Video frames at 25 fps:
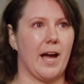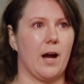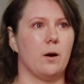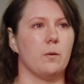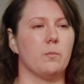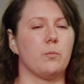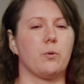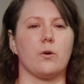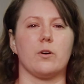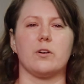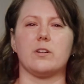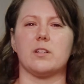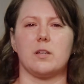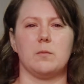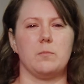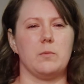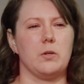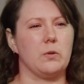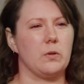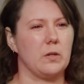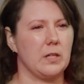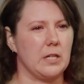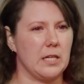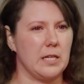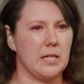how important
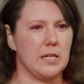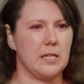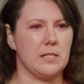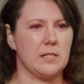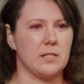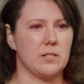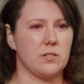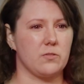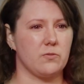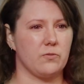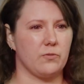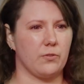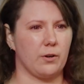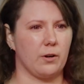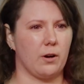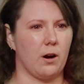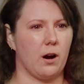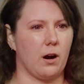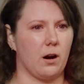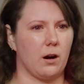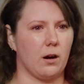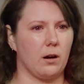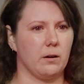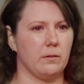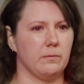community is for
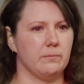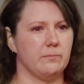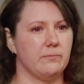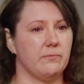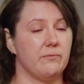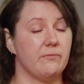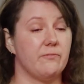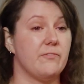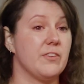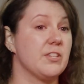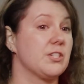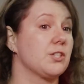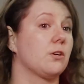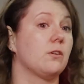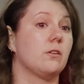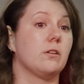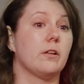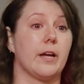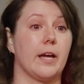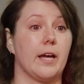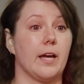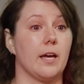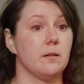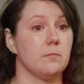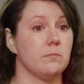our
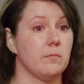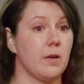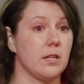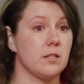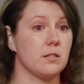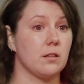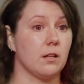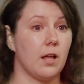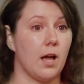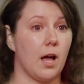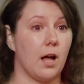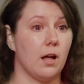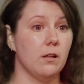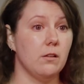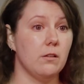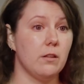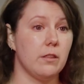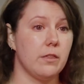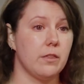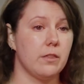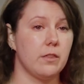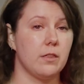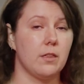physical and mental health